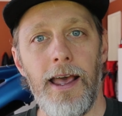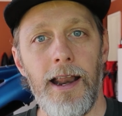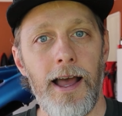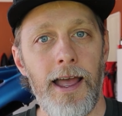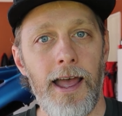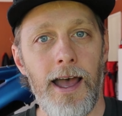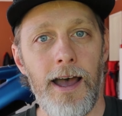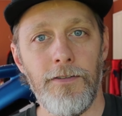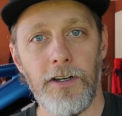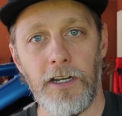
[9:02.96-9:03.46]
and I
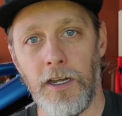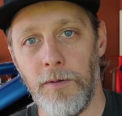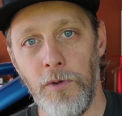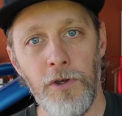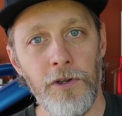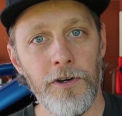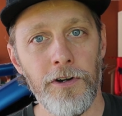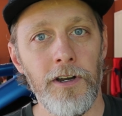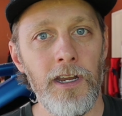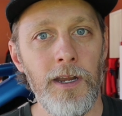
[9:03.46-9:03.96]
have a
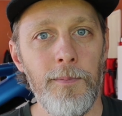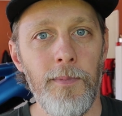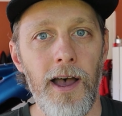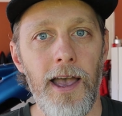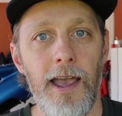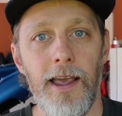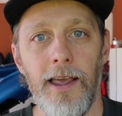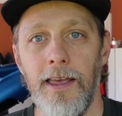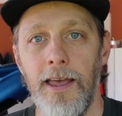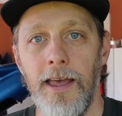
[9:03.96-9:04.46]
commuter
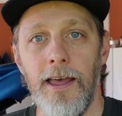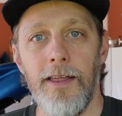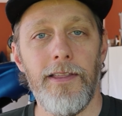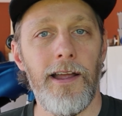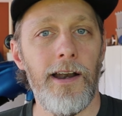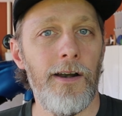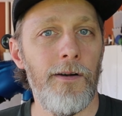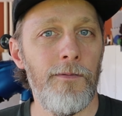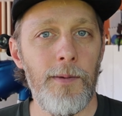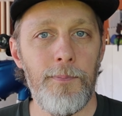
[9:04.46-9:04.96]
e-bike
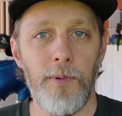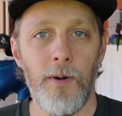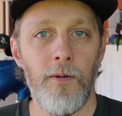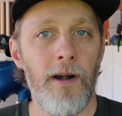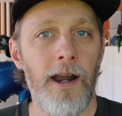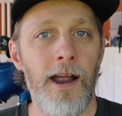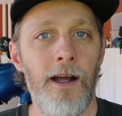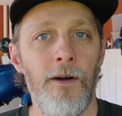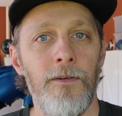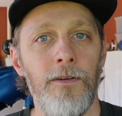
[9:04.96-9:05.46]
that I rip
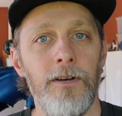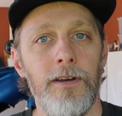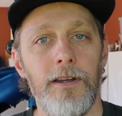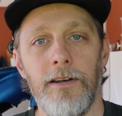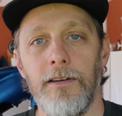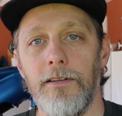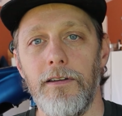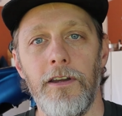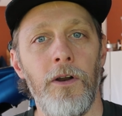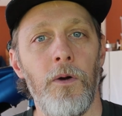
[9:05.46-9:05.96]
around
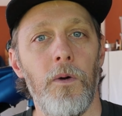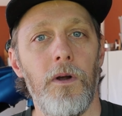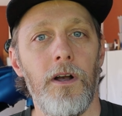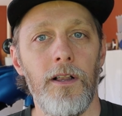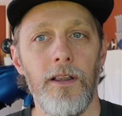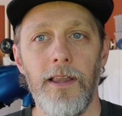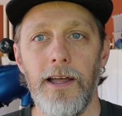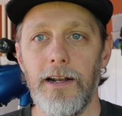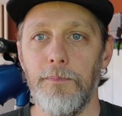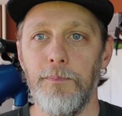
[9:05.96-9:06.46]
and
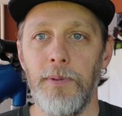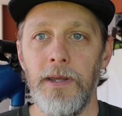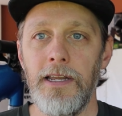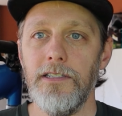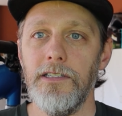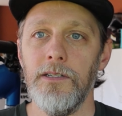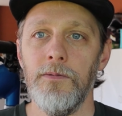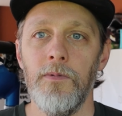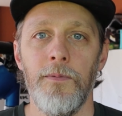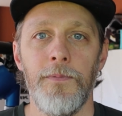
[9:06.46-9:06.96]
collect
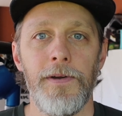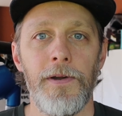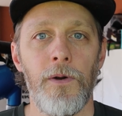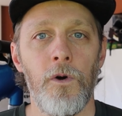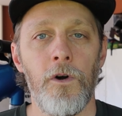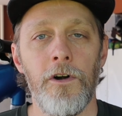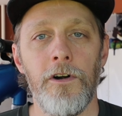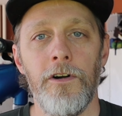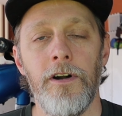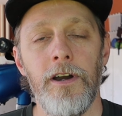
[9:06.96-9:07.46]
pizza when we
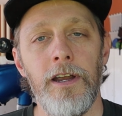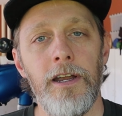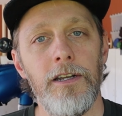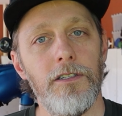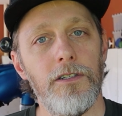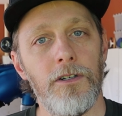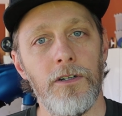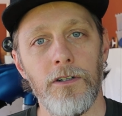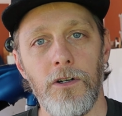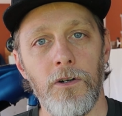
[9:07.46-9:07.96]
order
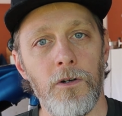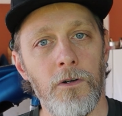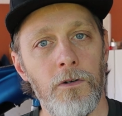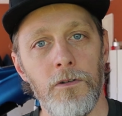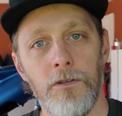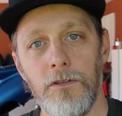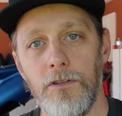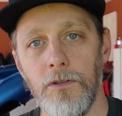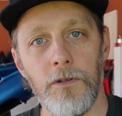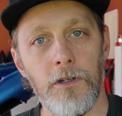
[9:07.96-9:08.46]
it or go
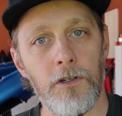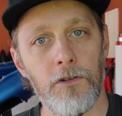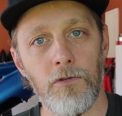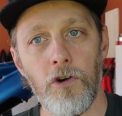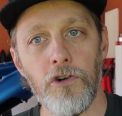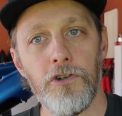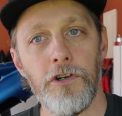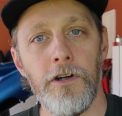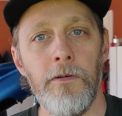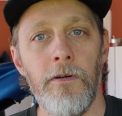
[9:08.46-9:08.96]
do a
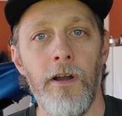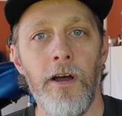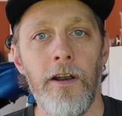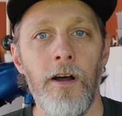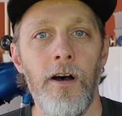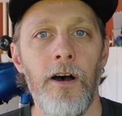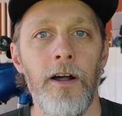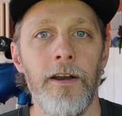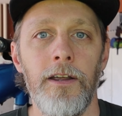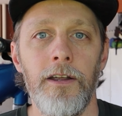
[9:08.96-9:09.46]
grocery run
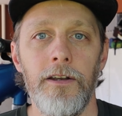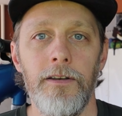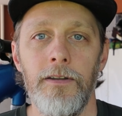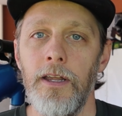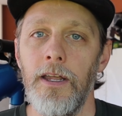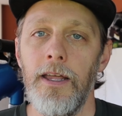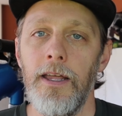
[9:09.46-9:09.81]
on it,